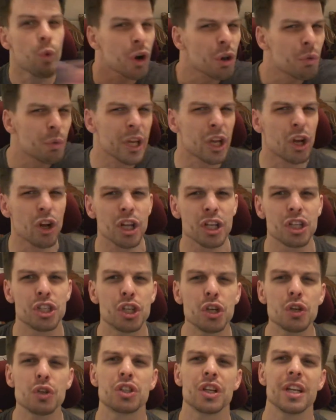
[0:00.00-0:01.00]
What are we gonna
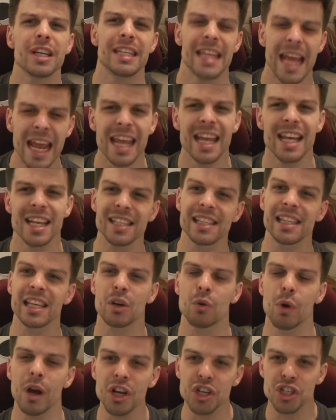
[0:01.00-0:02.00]
do today is
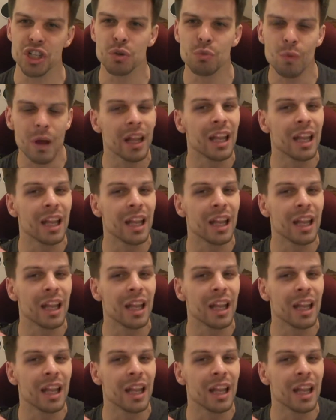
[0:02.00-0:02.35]
the question.